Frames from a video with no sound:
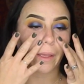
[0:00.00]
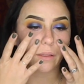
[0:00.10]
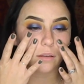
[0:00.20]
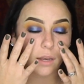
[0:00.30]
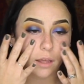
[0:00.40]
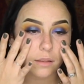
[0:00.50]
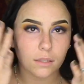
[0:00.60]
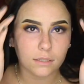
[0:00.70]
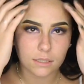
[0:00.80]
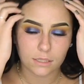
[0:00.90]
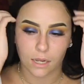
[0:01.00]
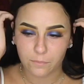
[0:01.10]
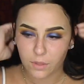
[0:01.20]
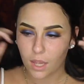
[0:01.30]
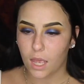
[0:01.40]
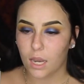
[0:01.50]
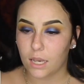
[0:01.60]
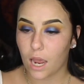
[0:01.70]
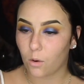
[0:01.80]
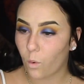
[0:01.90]
Okay, now that this is done,
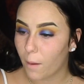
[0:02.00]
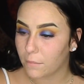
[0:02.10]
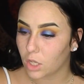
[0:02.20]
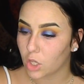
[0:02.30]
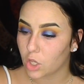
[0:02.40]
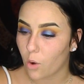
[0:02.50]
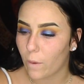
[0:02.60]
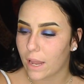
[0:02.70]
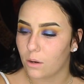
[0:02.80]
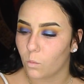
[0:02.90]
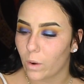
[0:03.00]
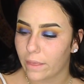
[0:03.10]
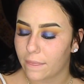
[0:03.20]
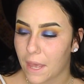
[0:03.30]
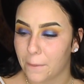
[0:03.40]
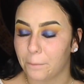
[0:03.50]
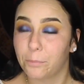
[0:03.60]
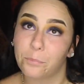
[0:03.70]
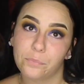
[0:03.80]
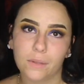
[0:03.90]
now I'm going to go in with um
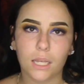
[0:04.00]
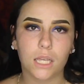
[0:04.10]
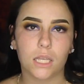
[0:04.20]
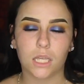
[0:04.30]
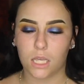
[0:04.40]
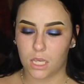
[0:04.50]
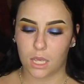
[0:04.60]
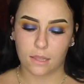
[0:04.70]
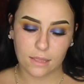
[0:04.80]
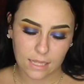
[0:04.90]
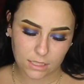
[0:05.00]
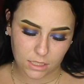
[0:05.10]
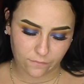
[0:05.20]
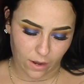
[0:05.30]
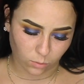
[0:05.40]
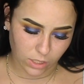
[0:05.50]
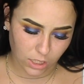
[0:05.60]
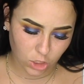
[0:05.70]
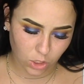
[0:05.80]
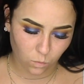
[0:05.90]
this
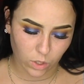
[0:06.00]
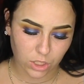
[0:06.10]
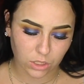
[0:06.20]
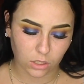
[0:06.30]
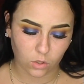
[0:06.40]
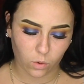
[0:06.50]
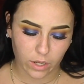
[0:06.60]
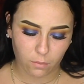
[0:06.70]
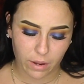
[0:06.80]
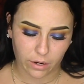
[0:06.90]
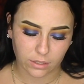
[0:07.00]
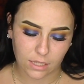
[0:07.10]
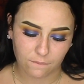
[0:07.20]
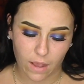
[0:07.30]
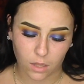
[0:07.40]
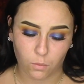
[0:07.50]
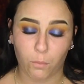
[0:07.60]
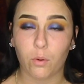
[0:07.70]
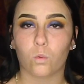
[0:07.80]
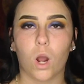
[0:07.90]
foundation, which is the L'Oreal Paris Infallible
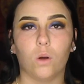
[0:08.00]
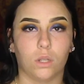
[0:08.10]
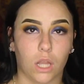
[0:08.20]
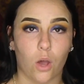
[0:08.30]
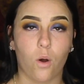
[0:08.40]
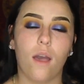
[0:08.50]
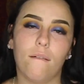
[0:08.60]
Pro Glow